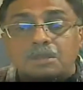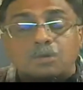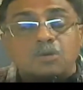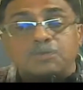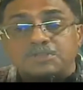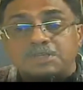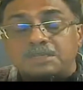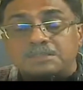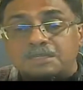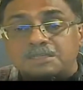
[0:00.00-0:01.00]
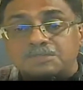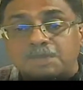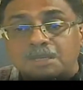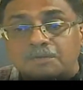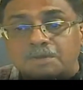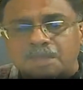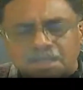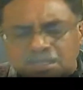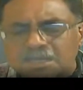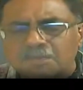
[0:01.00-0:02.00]
court proceedings that is being covered,
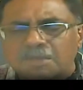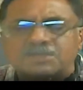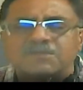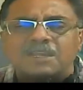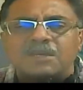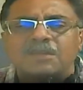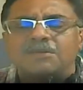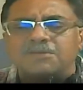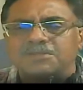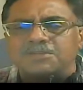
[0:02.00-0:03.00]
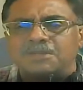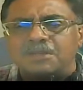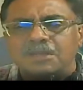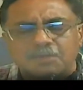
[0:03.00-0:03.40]
I think much of the legal literature,